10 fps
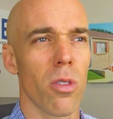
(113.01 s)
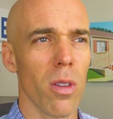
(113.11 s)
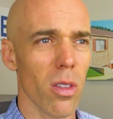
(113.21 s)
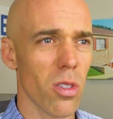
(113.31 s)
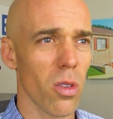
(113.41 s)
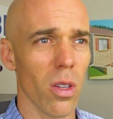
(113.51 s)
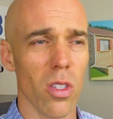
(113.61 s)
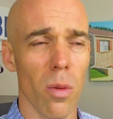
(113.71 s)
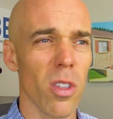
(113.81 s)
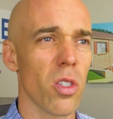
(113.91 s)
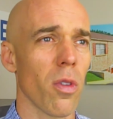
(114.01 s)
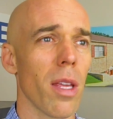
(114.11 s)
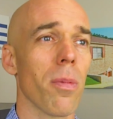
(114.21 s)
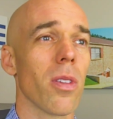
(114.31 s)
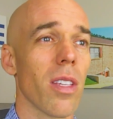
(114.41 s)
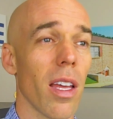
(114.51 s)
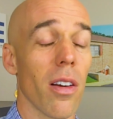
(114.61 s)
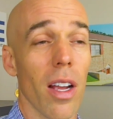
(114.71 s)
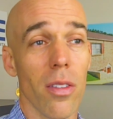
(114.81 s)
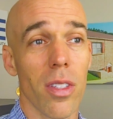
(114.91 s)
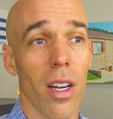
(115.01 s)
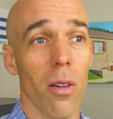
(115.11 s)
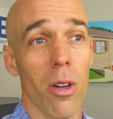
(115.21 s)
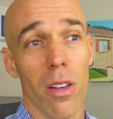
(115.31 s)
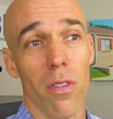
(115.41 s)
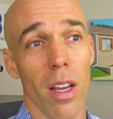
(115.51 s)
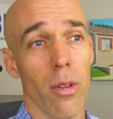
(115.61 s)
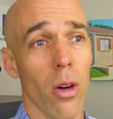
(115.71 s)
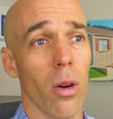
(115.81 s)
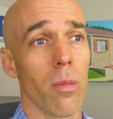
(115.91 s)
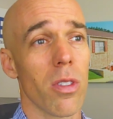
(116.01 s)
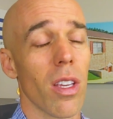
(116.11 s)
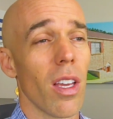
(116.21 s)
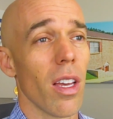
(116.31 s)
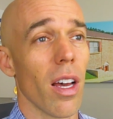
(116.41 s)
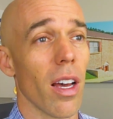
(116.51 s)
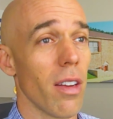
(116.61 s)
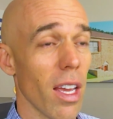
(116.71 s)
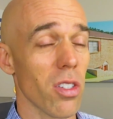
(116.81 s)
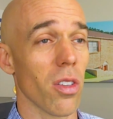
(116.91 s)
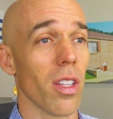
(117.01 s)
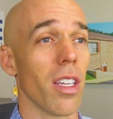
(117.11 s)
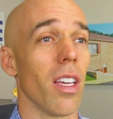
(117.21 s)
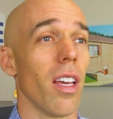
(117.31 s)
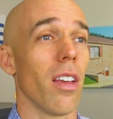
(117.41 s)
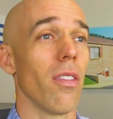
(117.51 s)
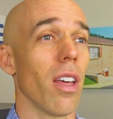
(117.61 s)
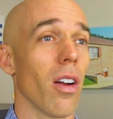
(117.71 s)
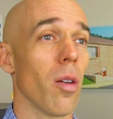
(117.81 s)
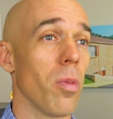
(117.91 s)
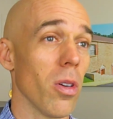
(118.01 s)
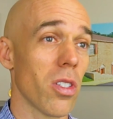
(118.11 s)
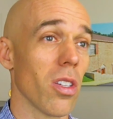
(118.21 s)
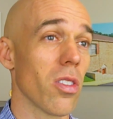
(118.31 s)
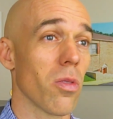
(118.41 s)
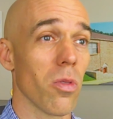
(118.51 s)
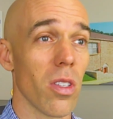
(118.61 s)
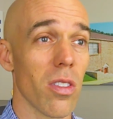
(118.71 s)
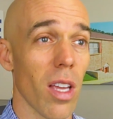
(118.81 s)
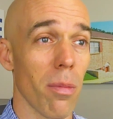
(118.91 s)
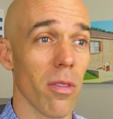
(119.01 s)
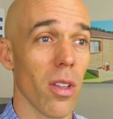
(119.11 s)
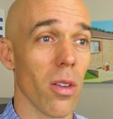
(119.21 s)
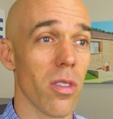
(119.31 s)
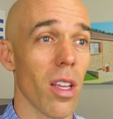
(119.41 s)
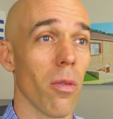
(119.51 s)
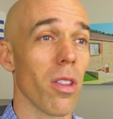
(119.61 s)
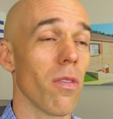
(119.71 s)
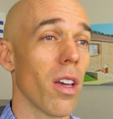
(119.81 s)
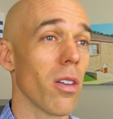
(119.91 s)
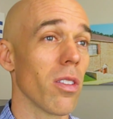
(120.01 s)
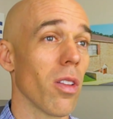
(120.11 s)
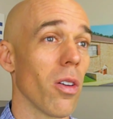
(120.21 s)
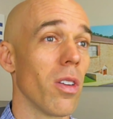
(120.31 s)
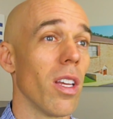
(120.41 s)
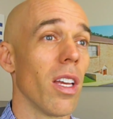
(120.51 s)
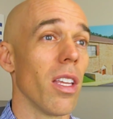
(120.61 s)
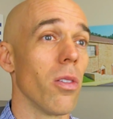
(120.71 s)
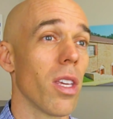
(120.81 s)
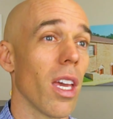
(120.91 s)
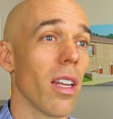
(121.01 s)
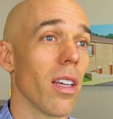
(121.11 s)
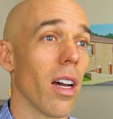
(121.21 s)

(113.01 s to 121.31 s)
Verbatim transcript: between those two, it's almost 20% are out there, one in five homes uh, nationally that are purchased through these type of loans. Now with a veteran loan, you can't,